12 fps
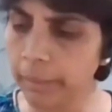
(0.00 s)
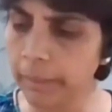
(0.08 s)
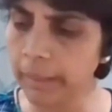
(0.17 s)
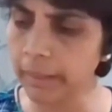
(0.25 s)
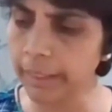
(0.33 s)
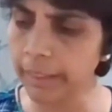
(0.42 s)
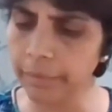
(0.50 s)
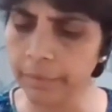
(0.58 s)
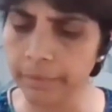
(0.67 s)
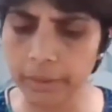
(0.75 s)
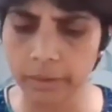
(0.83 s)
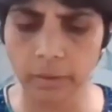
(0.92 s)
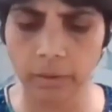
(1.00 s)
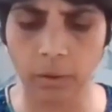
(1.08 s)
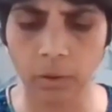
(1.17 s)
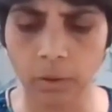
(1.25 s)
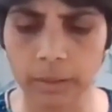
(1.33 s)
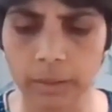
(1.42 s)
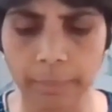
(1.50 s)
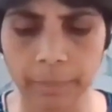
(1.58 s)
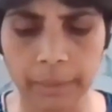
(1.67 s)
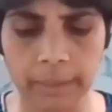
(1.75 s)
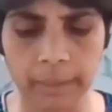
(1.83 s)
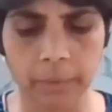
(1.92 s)
maybe a gift, or
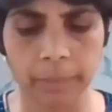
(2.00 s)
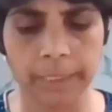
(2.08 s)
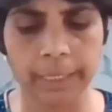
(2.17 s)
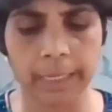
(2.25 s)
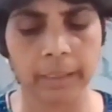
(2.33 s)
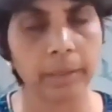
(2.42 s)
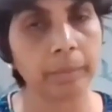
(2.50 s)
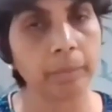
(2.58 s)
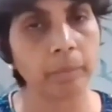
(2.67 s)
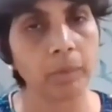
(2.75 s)
something that we get,